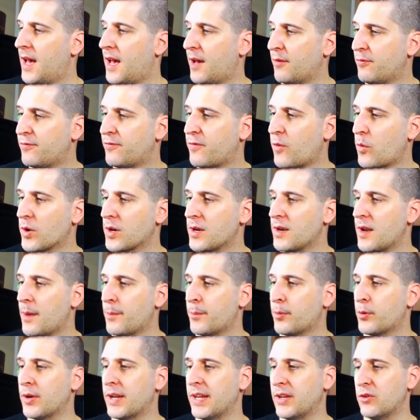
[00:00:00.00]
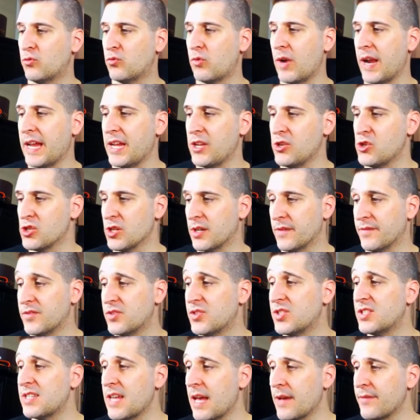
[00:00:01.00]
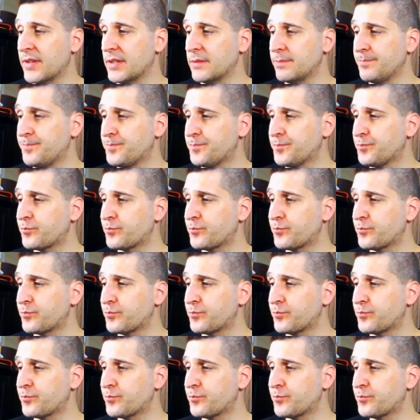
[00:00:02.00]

for number in range of 7.